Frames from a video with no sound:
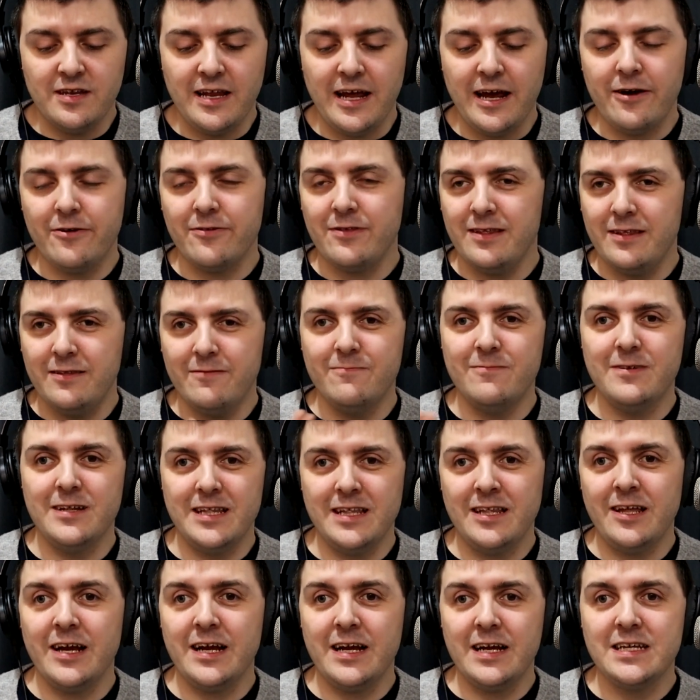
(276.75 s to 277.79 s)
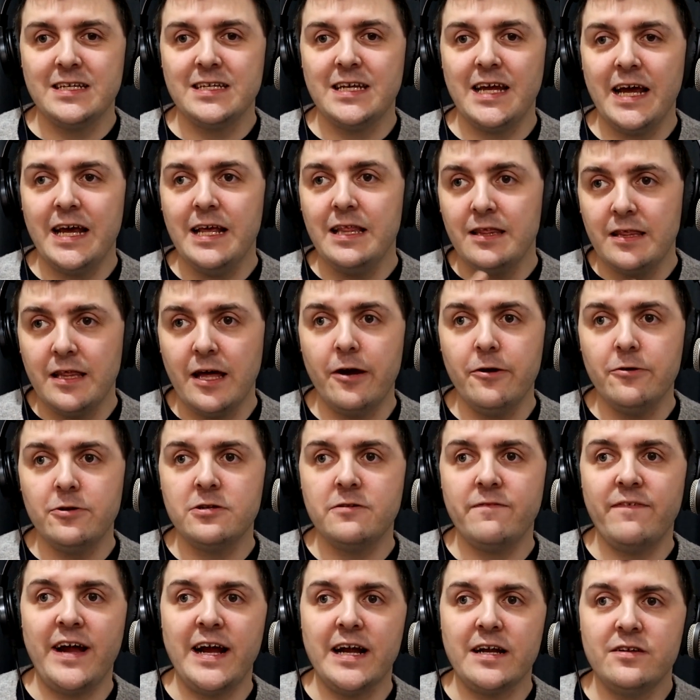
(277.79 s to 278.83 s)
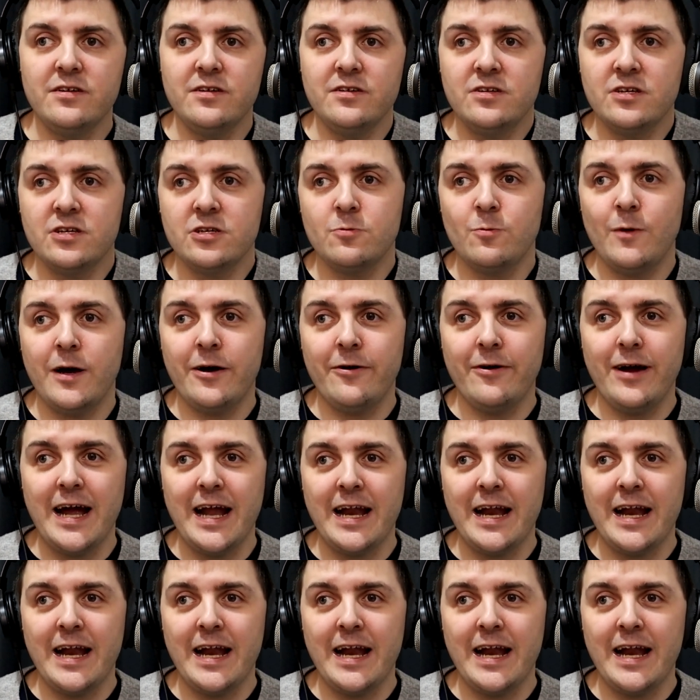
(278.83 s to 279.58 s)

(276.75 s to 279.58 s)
Now, like I say, those factors as well,